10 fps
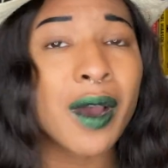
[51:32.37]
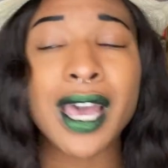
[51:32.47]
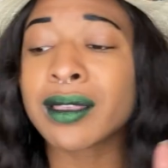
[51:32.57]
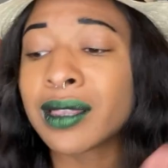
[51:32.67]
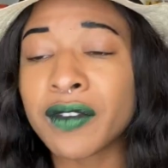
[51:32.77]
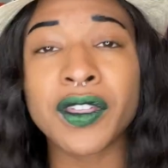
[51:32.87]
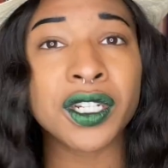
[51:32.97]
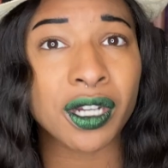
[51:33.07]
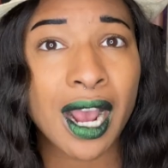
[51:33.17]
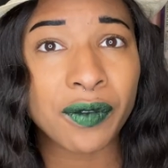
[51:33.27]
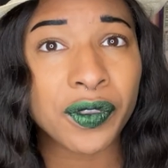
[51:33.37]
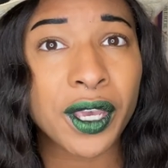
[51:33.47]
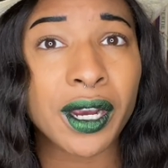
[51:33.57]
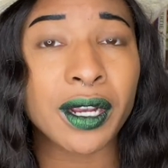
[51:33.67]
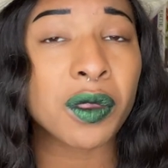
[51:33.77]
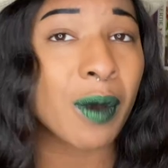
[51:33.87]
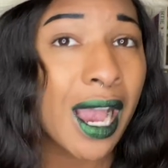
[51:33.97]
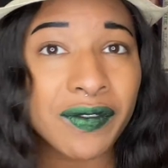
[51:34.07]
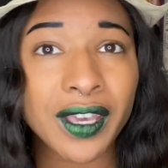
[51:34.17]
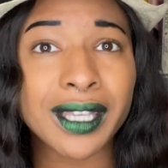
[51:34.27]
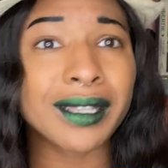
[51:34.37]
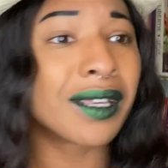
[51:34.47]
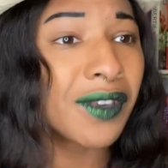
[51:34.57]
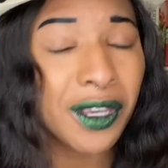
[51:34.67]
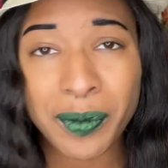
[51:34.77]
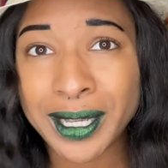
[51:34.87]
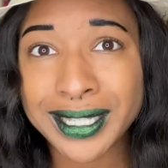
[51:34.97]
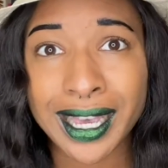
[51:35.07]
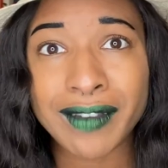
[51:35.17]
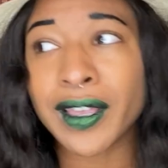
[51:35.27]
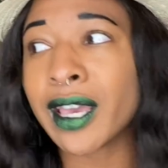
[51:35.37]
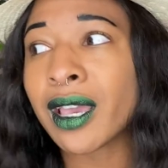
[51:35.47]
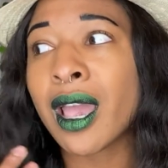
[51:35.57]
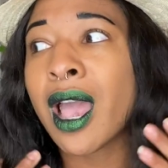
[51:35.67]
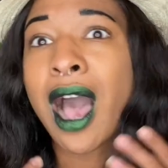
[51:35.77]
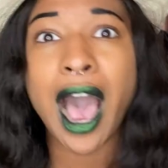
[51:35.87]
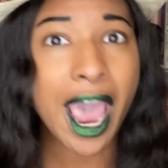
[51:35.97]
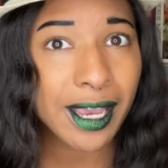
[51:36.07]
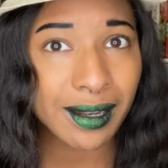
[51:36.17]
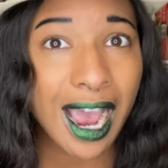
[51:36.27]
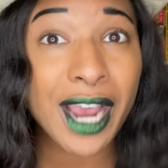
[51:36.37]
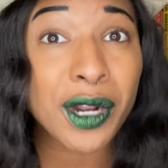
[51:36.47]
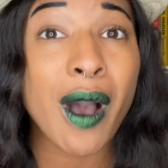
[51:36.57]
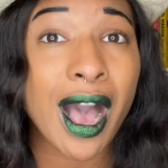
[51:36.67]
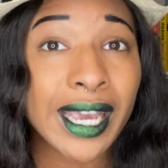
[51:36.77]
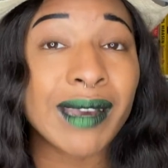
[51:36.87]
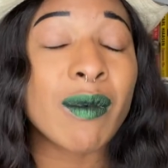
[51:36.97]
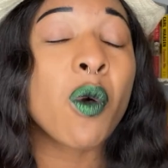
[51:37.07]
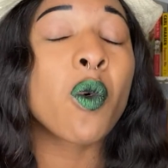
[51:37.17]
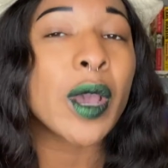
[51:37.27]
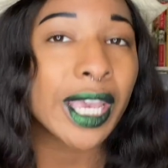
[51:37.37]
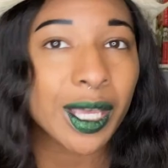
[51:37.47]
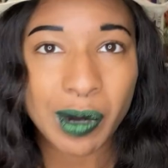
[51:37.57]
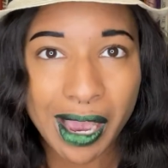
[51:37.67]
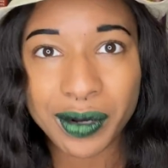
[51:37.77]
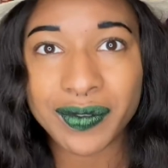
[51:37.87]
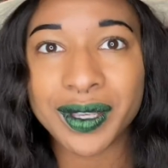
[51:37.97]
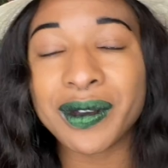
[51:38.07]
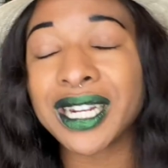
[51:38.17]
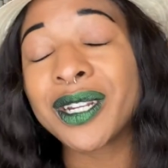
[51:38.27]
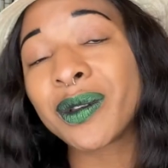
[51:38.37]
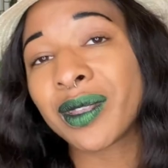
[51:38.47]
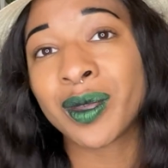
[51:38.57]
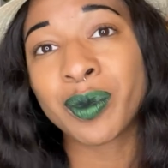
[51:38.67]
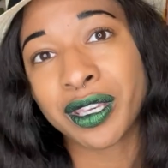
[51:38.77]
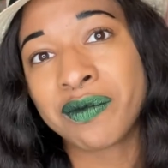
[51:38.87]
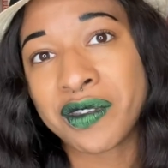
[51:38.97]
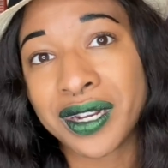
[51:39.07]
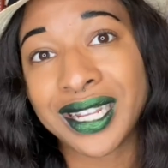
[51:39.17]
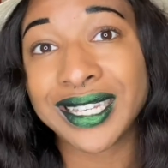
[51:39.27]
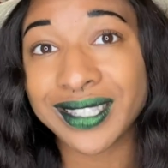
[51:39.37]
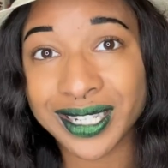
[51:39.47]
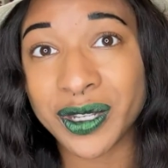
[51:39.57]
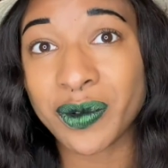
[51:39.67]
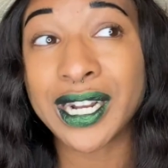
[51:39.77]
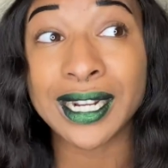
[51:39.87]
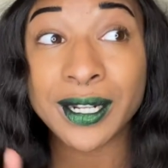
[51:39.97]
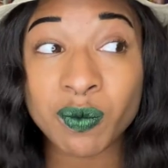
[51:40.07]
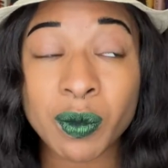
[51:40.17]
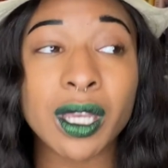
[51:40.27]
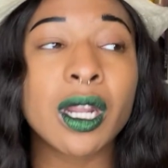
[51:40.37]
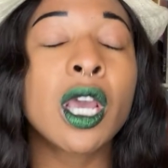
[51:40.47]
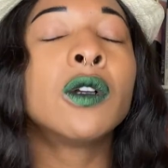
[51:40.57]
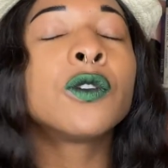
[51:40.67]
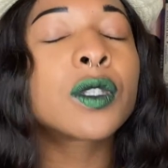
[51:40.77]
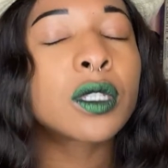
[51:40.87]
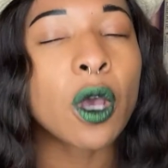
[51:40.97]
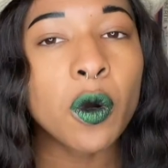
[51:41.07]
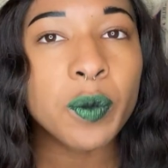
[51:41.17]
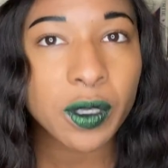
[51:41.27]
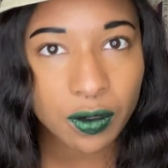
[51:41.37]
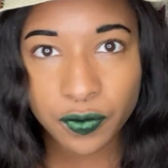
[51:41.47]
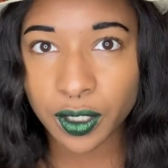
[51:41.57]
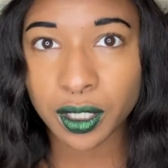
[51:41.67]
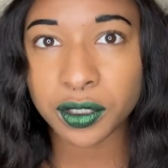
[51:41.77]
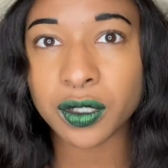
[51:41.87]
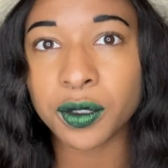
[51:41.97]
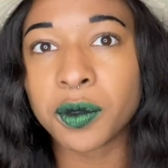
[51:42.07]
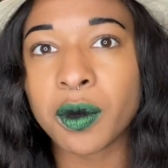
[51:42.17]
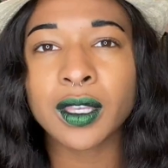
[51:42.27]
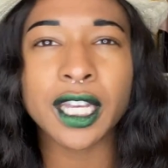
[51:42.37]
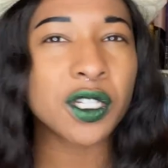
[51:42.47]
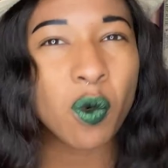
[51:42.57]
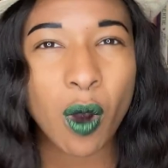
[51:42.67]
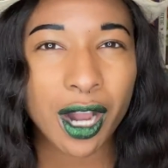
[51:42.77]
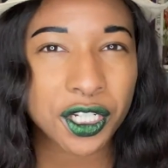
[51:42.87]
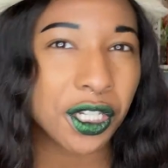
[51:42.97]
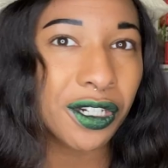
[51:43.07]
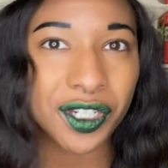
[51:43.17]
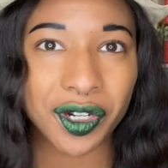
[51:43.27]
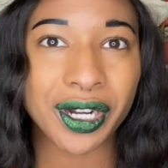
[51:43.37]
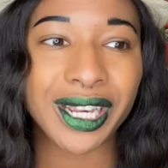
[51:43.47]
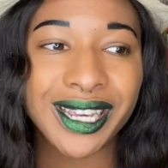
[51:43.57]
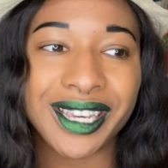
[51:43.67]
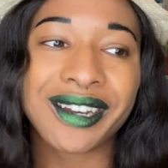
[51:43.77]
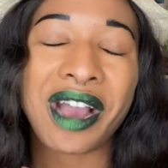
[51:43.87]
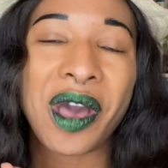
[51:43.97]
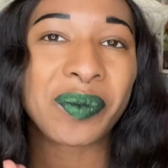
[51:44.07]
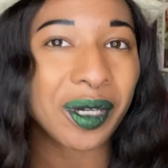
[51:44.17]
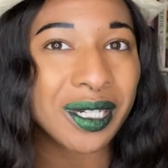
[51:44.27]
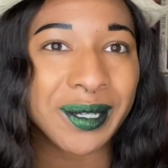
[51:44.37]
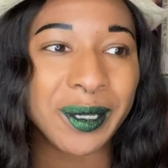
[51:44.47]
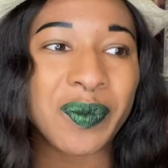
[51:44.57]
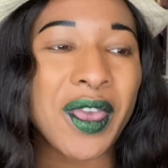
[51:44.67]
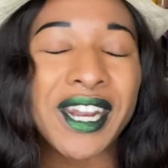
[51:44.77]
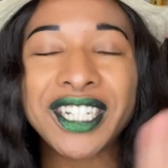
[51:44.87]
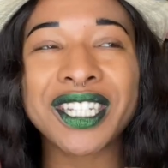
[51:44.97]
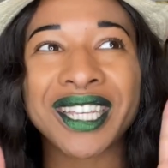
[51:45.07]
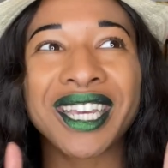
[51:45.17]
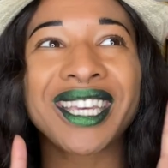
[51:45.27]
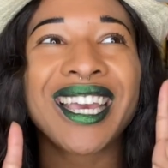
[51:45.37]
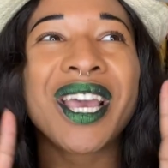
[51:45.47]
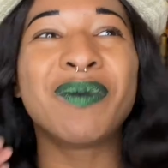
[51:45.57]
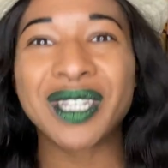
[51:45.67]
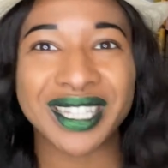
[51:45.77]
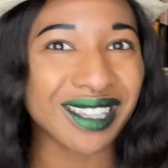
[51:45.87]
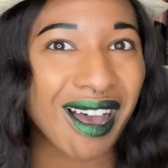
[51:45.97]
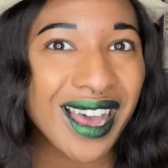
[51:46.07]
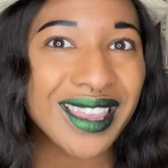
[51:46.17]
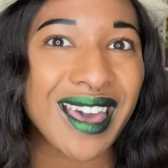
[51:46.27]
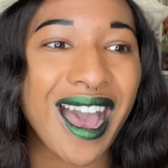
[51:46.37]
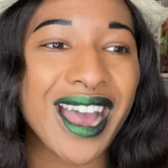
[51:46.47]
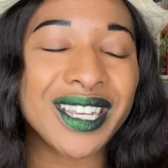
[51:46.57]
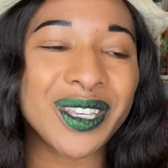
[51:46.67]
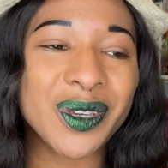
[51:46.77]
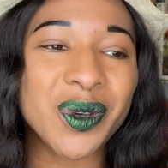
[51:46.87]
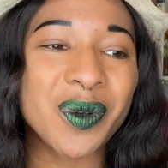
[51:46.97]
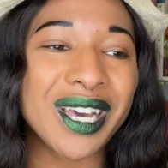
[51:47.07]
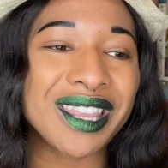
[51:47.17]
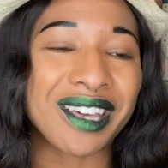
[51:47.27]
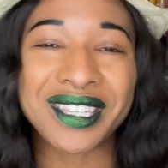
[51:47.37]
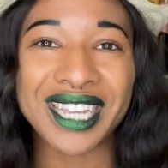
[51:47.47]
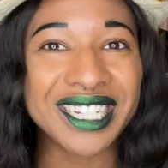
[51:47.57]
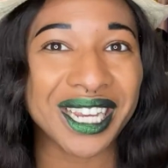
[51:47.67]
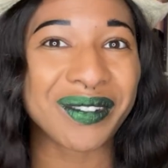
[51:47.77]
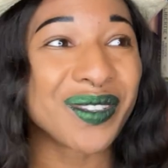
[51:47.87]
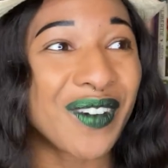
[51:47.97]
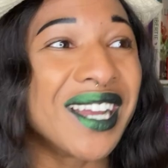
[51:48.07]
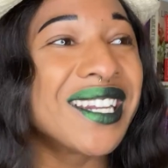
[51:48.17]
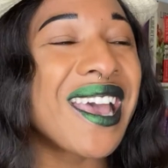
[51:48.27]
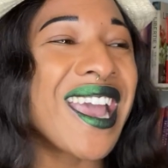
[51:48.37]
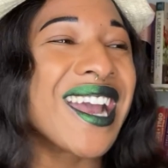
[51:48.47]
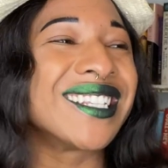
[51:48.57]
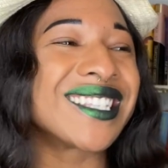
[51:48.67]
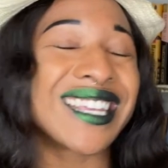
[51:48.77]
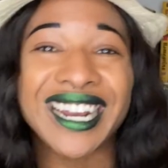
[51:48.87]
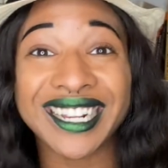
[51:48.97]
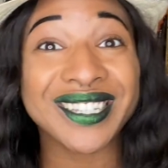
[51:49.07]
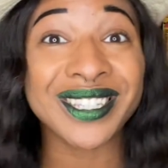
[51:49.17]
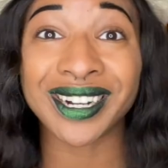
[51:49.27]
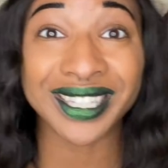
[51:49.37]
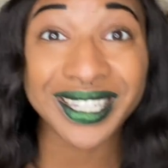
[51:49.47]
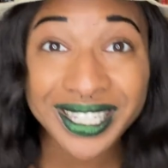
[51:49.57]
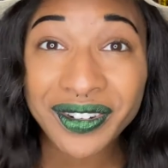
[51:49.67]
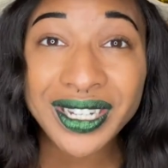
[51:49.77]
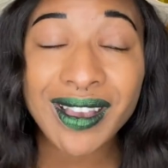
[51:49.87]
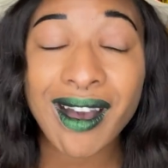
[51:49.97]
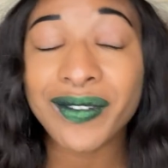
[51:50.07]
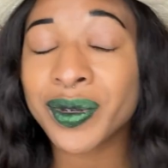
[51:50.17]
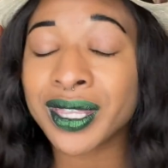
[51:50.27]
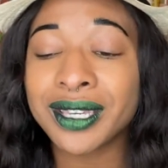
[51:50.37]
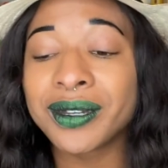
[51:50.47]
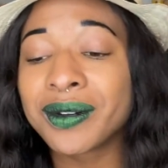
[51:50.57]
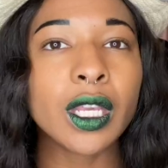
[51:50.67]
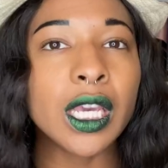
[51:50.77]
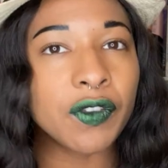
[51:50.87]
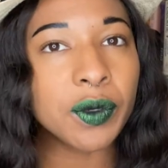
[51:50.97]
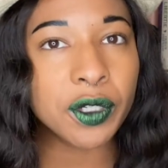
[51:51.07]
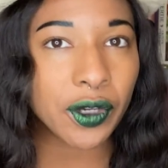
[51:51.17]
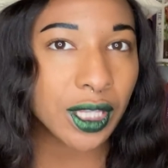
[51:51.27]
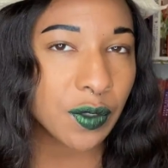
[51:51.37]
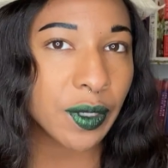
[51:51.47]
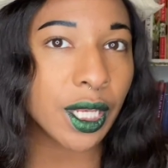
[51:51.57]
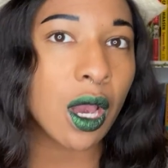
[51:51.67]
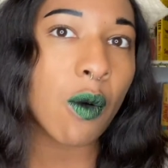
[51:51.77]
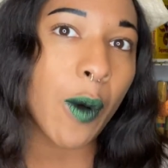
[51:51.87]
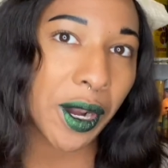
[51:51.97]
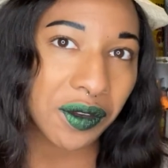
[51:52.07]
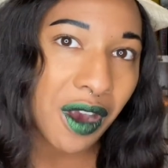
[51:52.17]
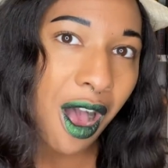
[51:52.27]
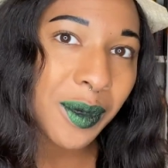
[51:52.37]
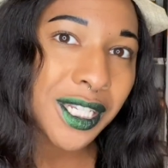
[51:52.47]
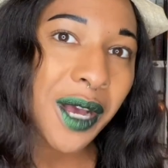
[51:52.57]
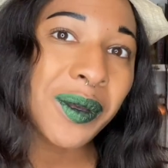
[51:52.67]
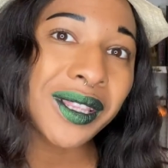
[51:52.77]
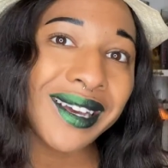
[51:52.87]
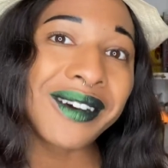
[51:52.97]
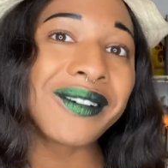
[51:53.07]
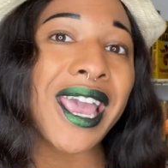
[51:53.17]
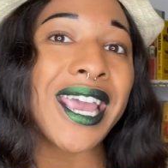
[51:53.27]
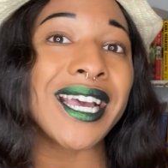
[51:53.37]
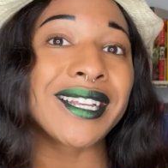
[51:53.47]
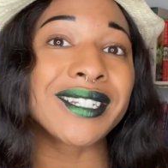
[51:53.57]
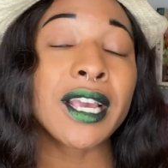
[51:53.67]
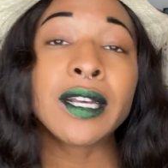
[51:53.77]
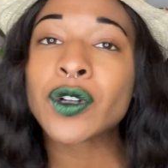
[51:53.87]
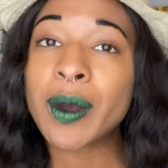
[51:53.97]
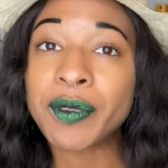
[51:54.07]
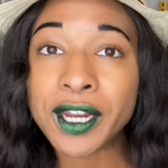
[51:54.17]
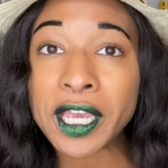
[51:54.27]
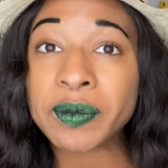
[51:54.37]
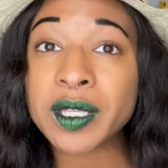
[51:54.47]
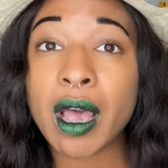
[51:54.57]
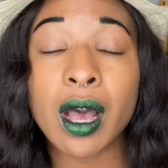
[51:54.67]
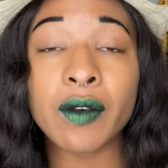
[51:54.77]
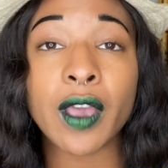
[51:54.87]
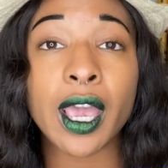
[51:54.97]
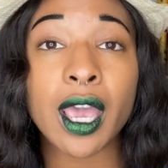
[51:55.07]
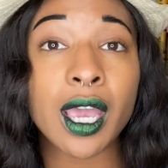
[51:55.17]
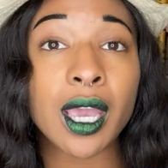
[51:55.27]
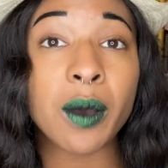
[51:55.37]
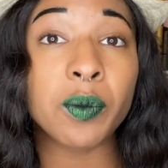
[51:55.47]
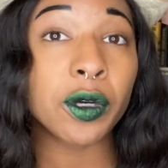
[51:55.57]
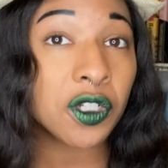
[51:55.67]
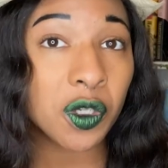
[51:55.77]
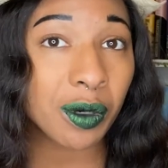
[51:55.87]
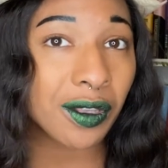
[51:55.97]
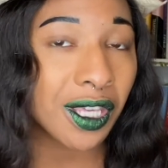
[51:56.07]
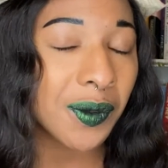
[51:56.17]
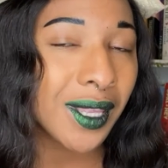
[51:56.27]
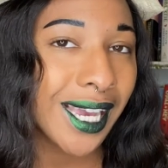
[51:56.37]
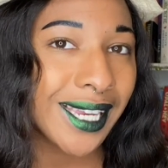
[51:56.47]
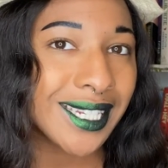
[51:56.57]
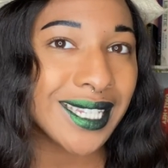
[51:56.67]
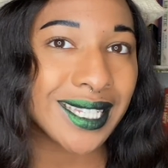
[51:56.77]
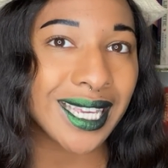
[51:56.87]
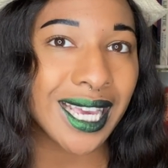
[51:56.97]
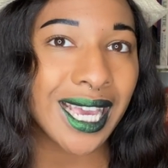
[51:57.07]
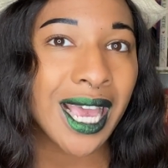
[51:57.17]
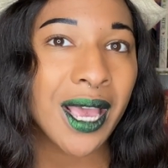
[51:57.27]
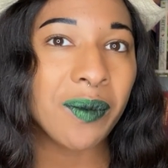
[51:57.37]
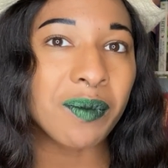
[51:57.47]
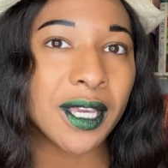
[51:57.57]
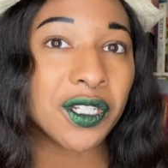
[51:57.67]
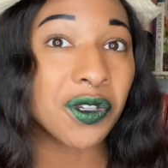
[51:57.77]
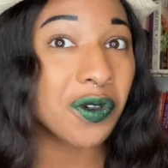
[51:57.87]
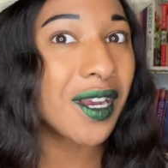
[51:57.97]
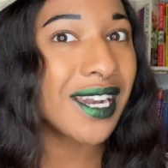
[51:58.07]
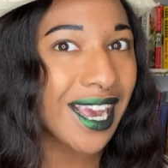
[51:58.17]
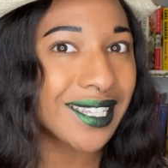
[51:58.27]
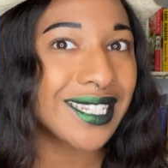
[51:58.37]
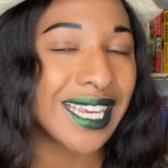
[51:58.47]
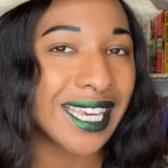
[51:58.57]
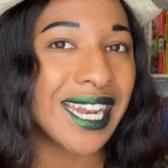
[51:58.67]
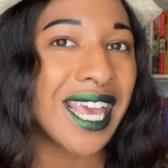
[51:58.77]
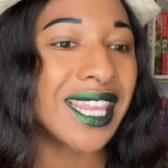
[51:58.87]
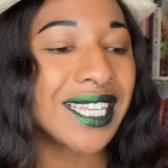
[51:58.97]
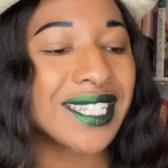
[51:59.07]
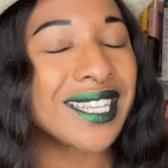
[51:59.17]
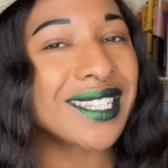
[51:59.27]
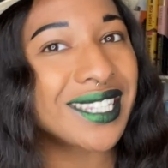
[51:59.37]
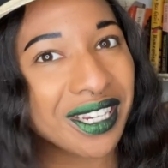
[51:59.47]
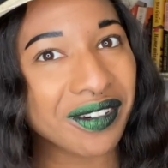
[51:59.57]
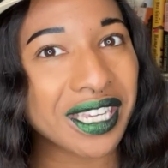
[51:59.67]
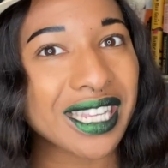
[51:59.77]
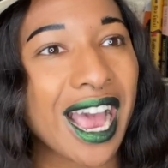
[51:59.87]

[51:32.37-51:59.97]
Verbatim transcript: I love that you're out there thriving, living your best life. Like, I, I know I am wicked proud of you, and I know that the book community is too, and it has been so beautiful to get to watch your journey here on BookTube, and it just like means a lot that you thought this idea was fun and that I got to start this series off with you. If you enjoyed this video, why don't you comment down below and drop the names of a booktuber that you'd like to see me do next in this series.